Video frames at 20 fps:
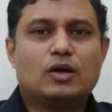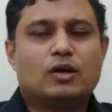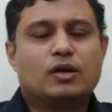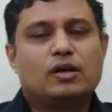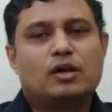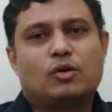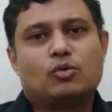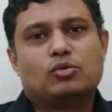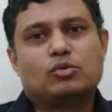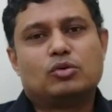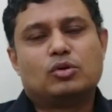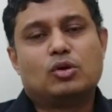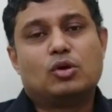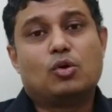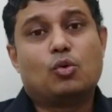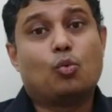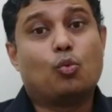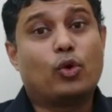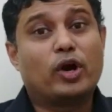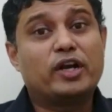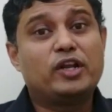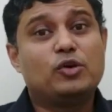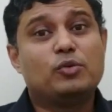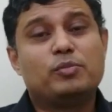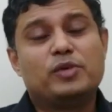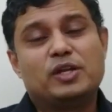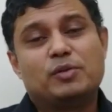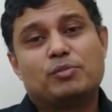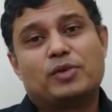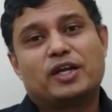Now, what do you
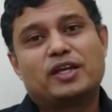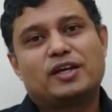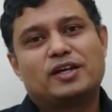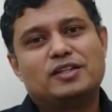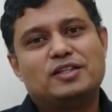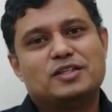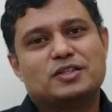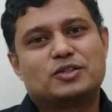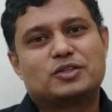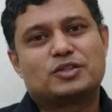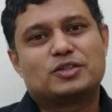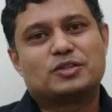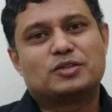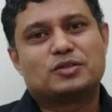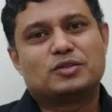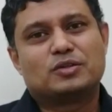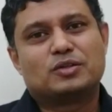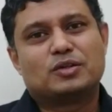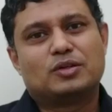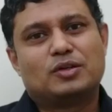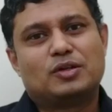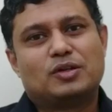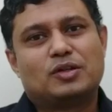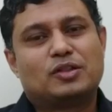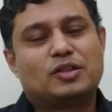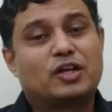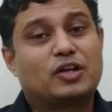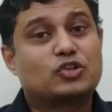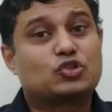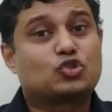mean by others?
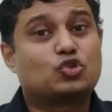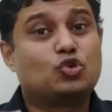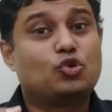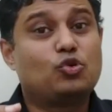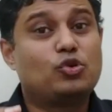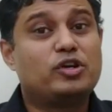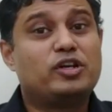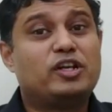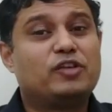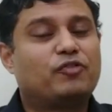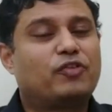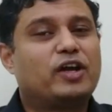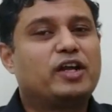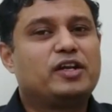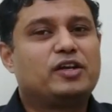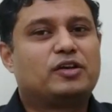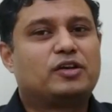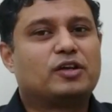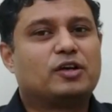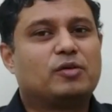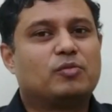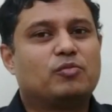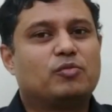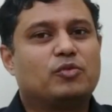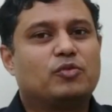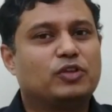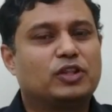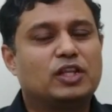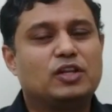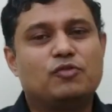There is no defined term
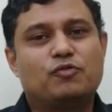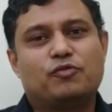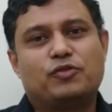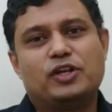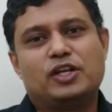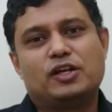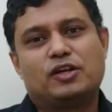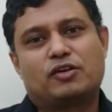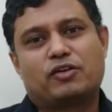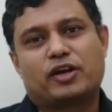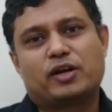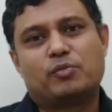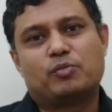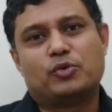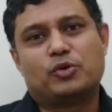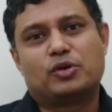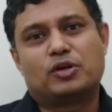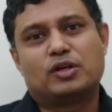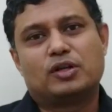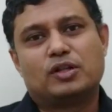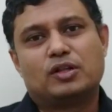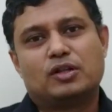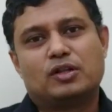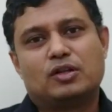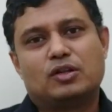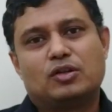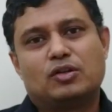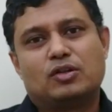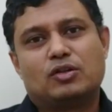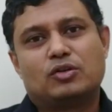within FIDIC Red Book
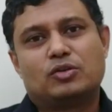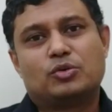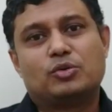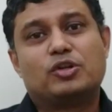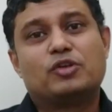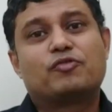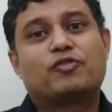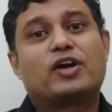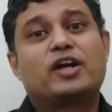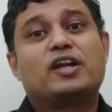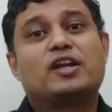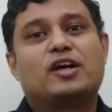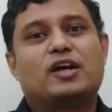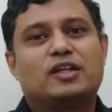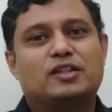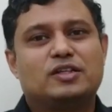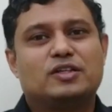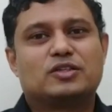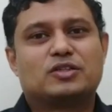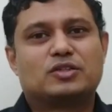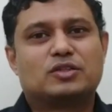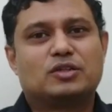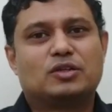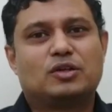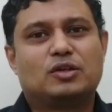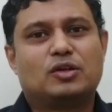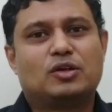to define others.